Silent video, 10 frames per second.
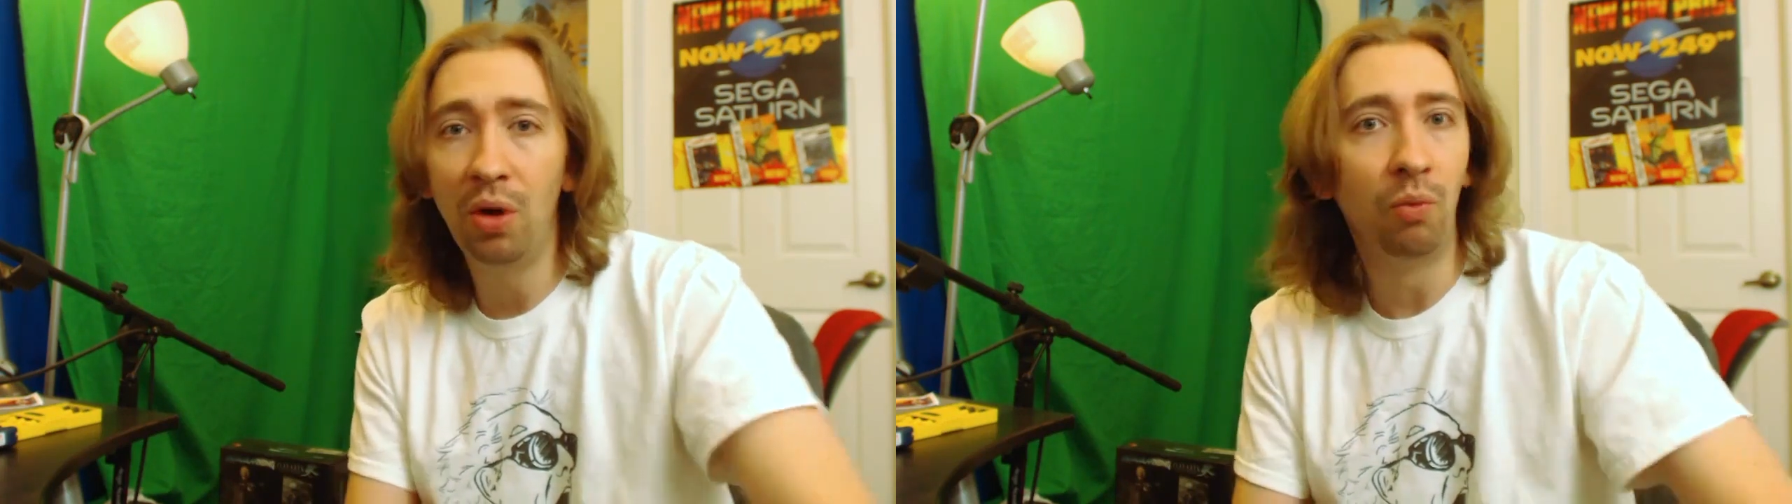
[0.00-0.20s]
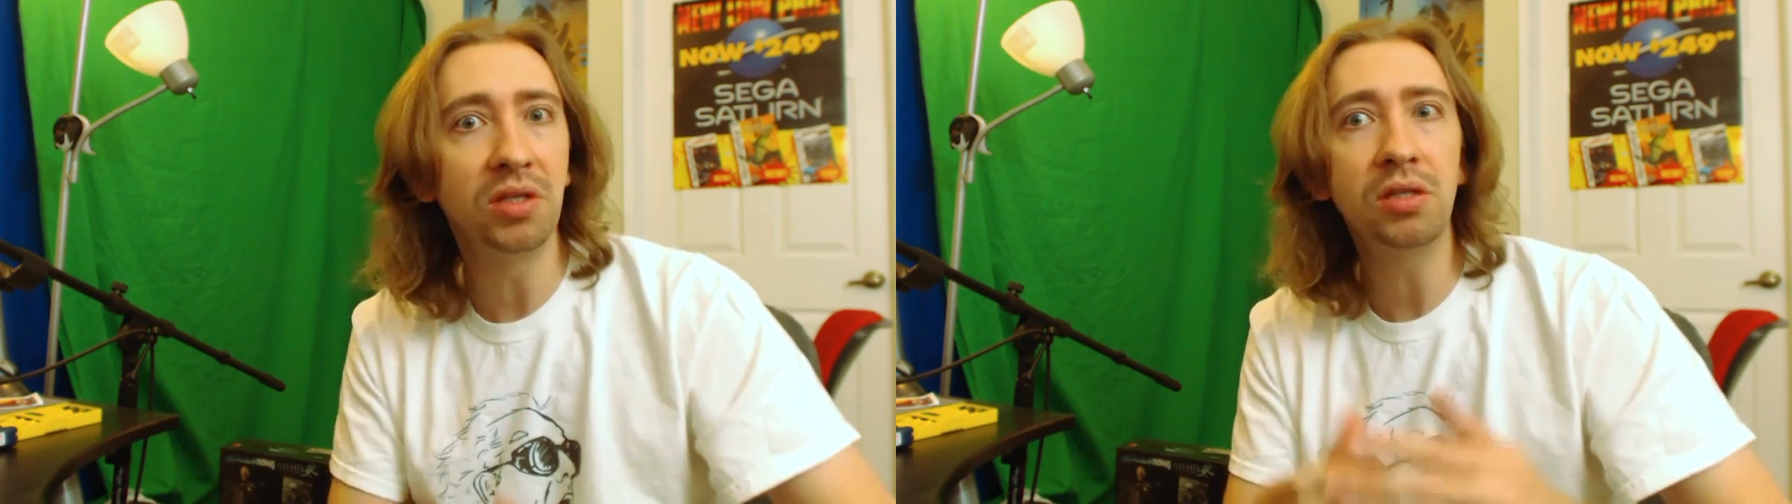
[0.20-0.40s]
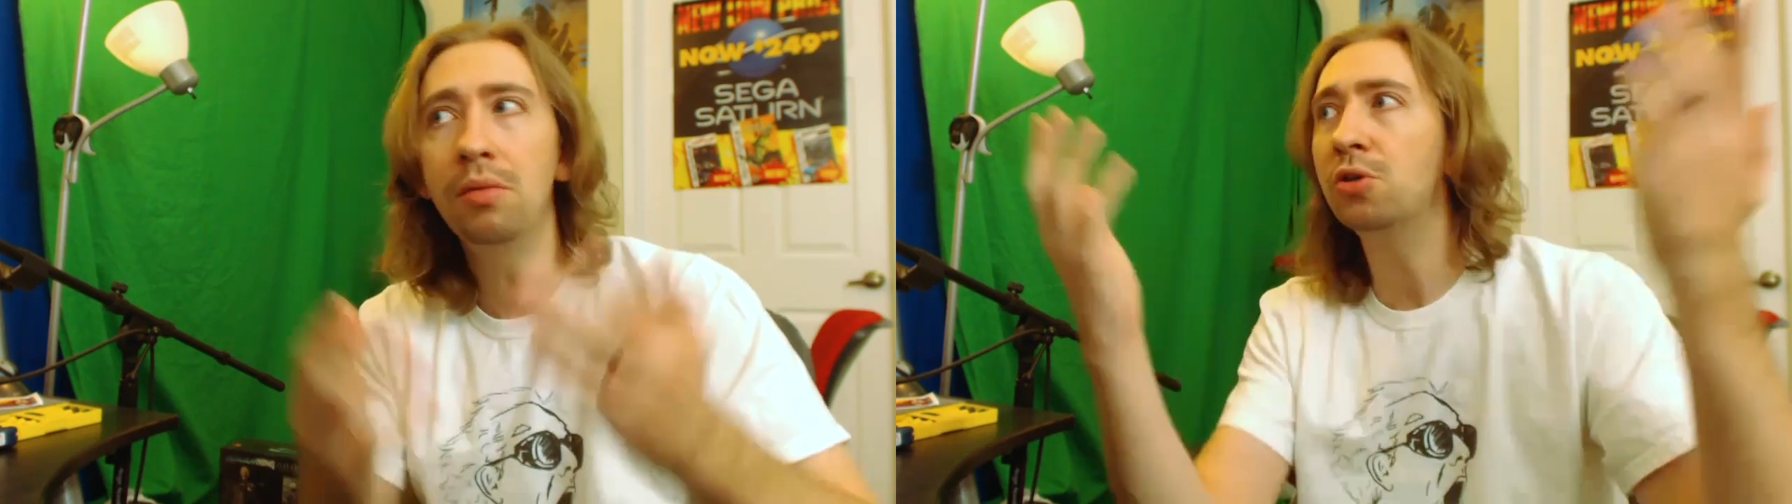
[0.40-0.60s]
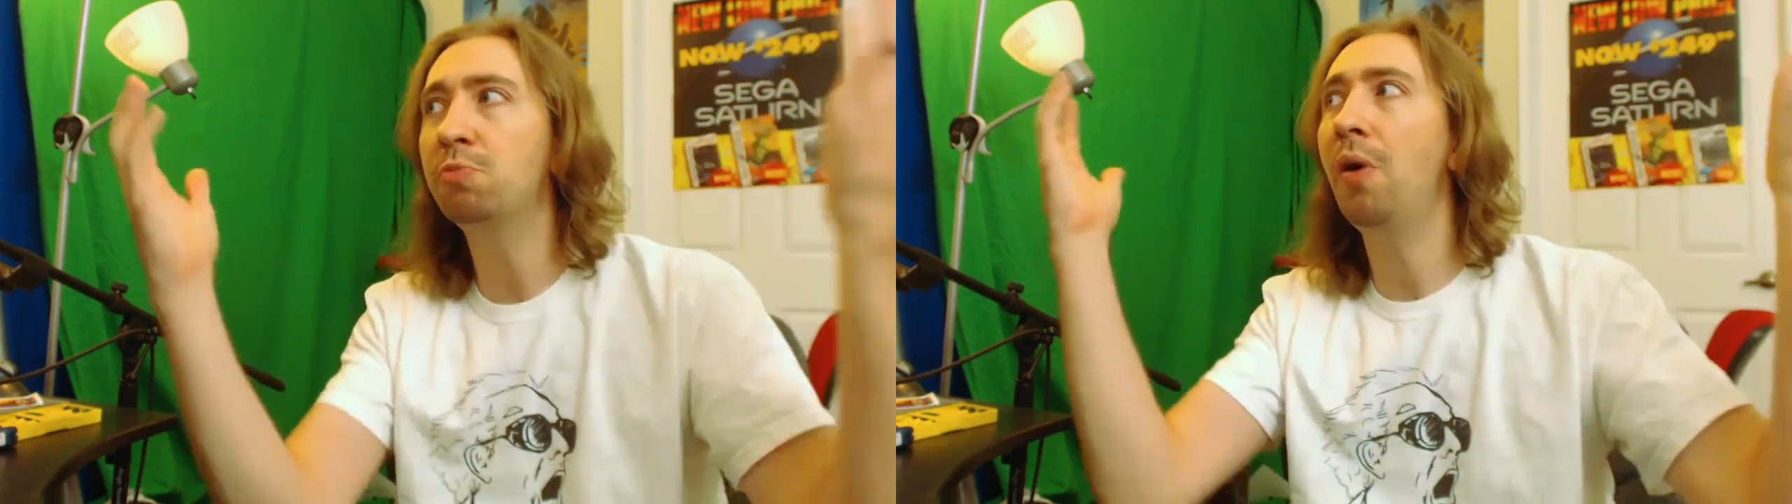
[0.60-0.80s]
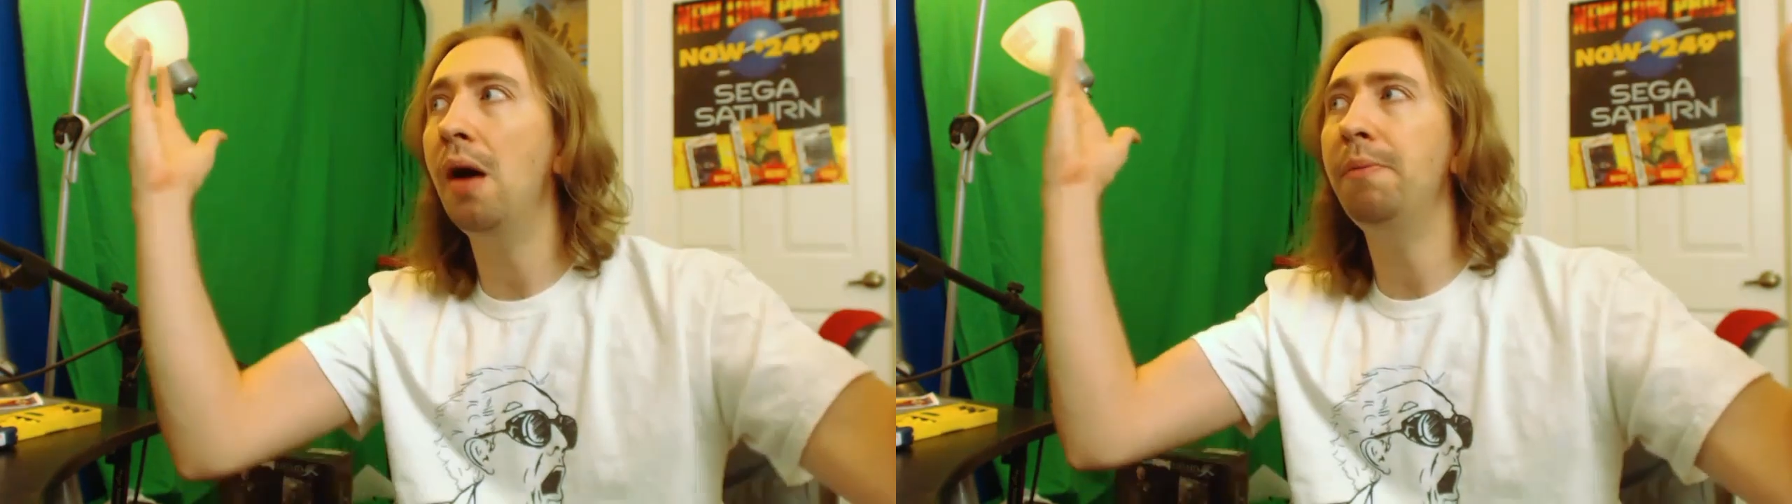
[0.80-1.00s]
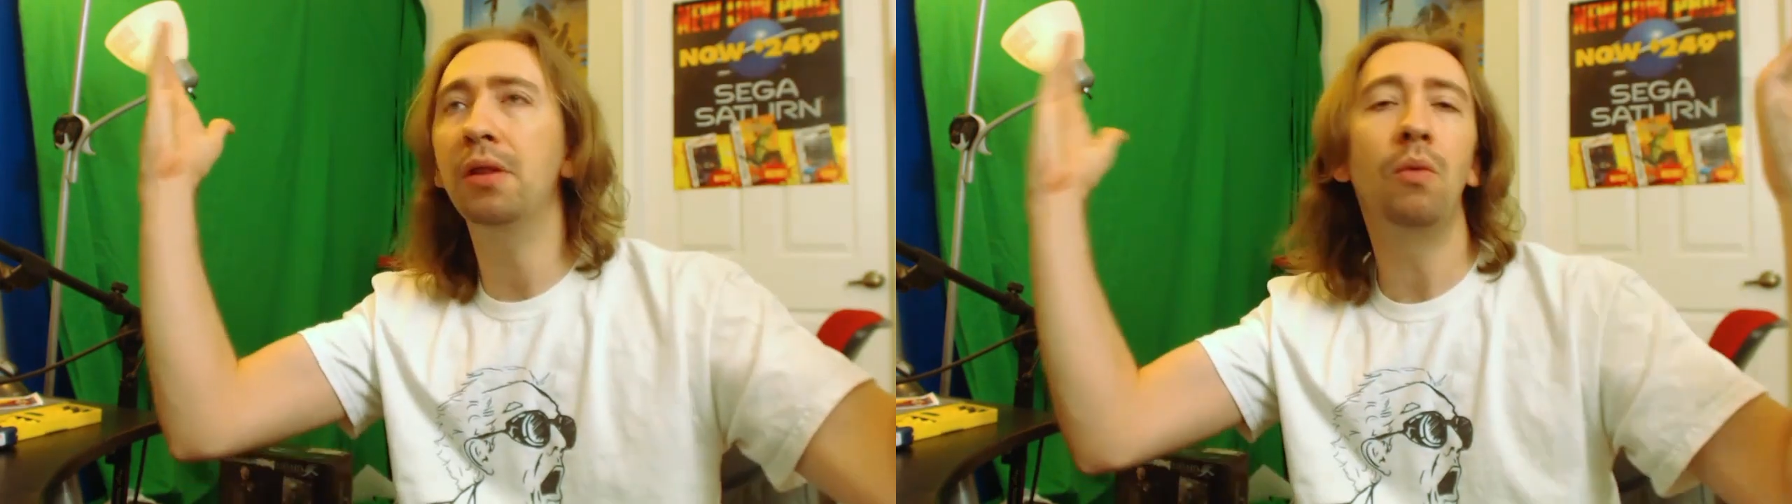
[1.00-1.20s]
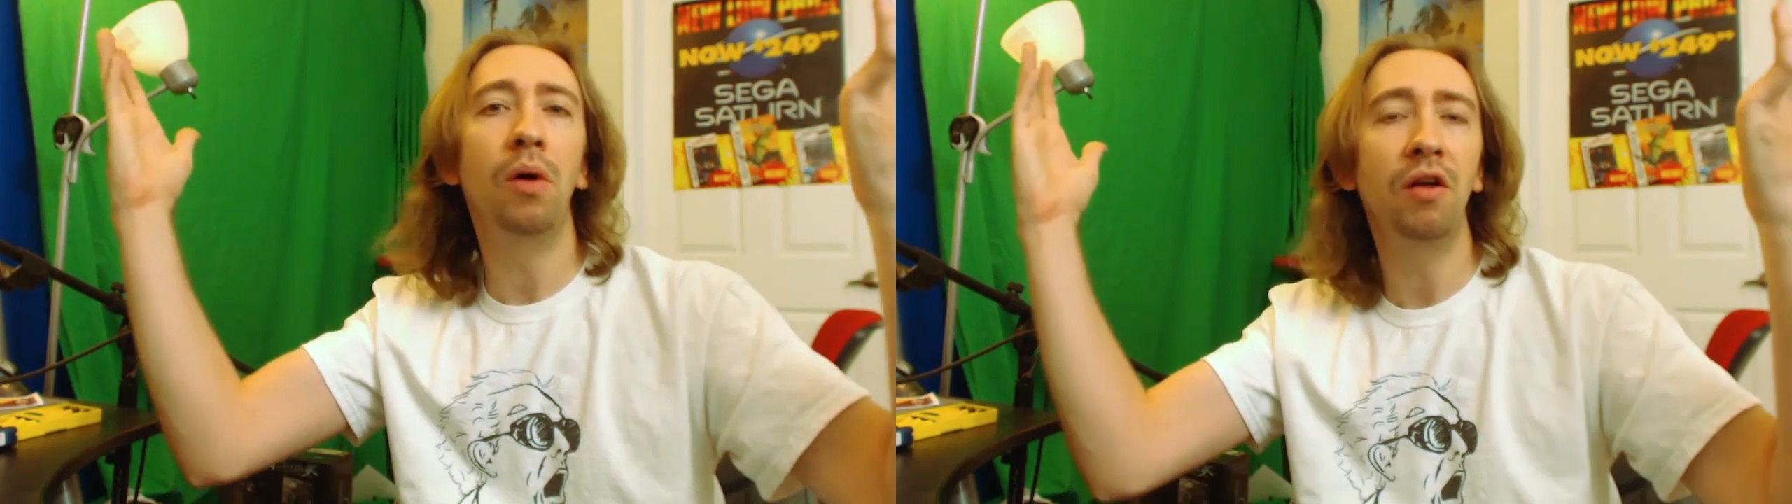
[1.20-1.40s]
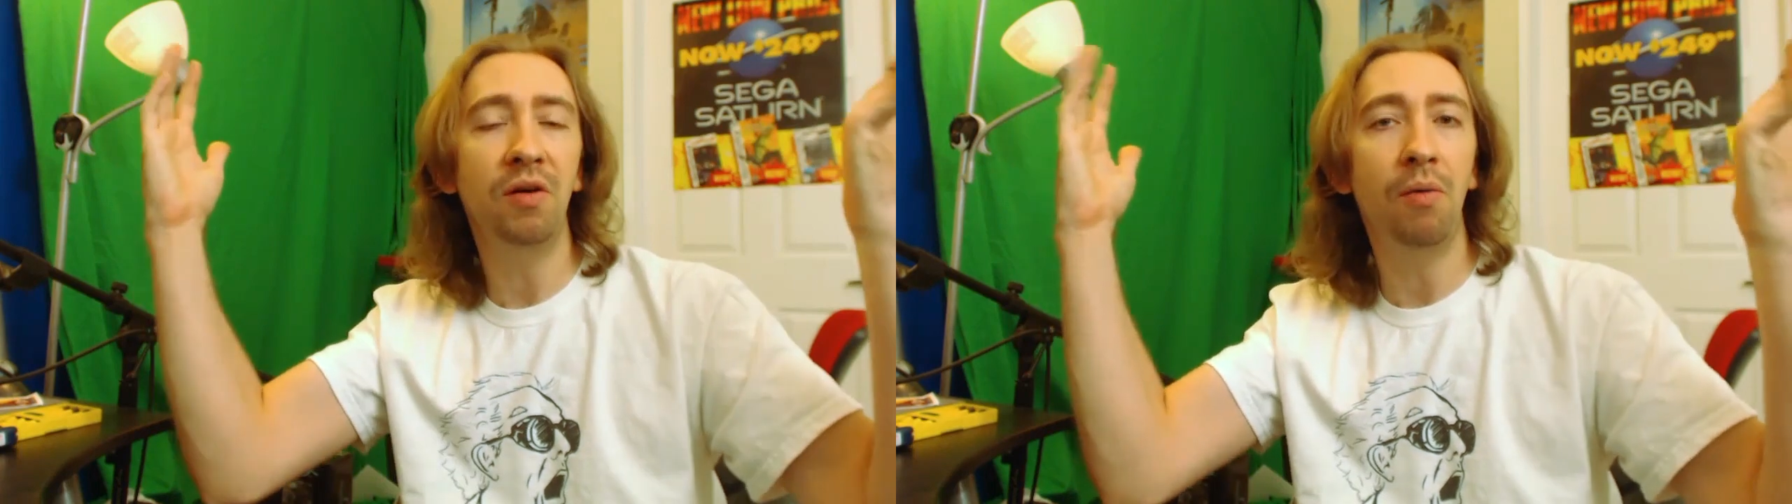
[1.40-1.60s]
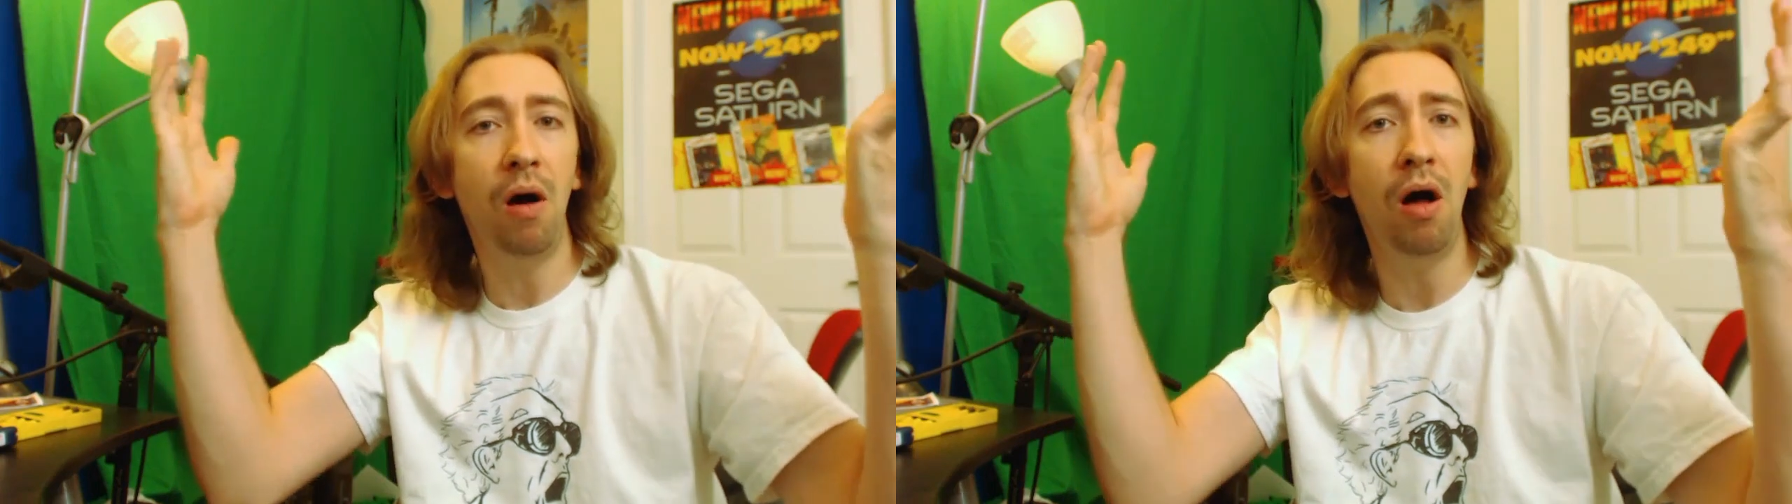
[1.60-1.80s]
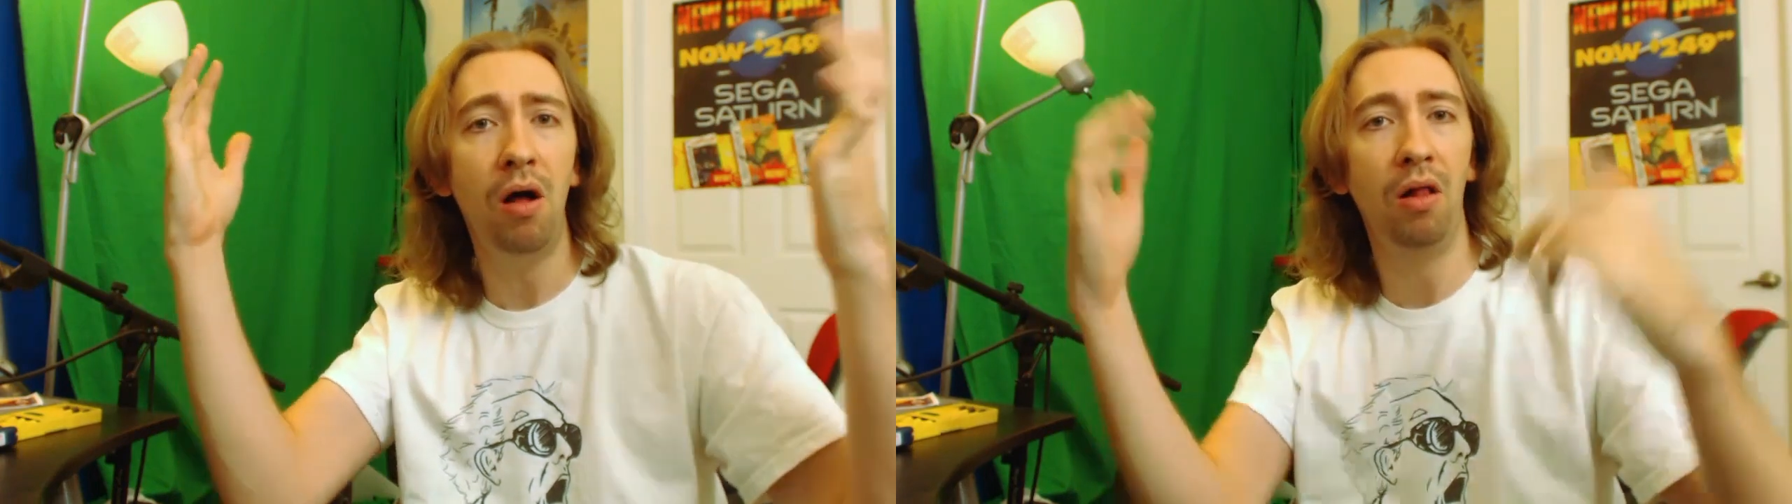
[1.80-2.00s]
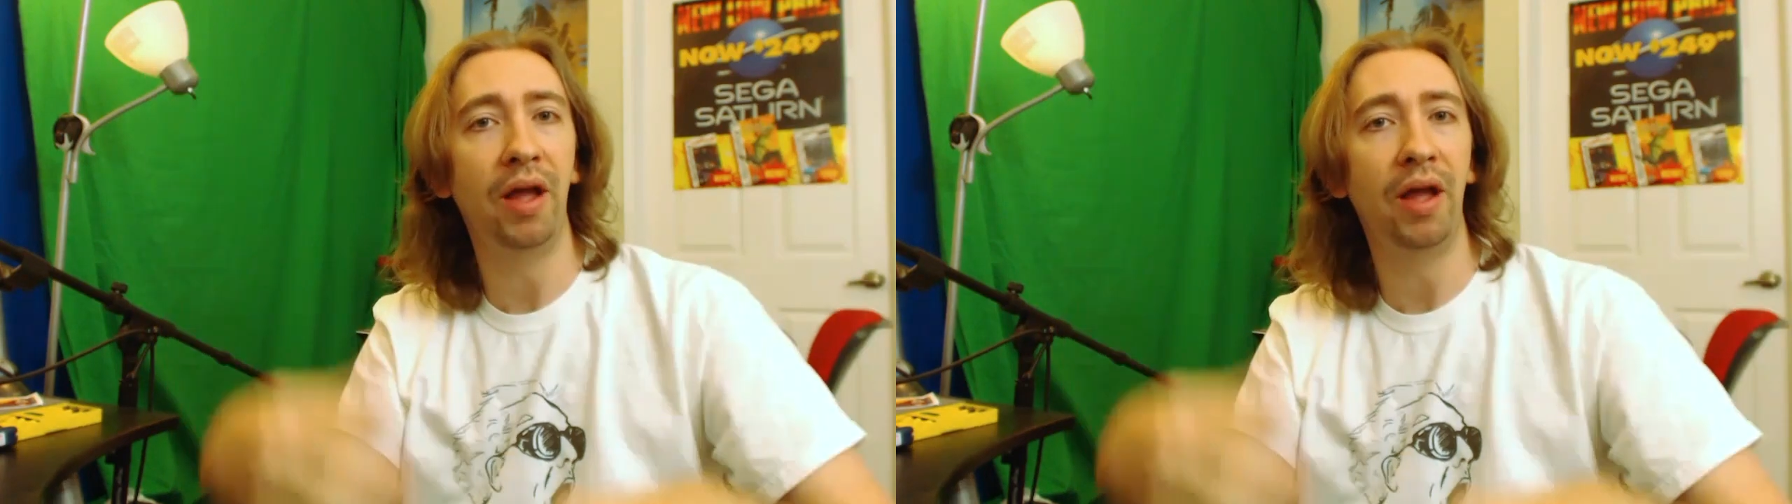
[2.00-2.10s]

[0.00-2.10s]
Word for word: one was the most popular one of them all,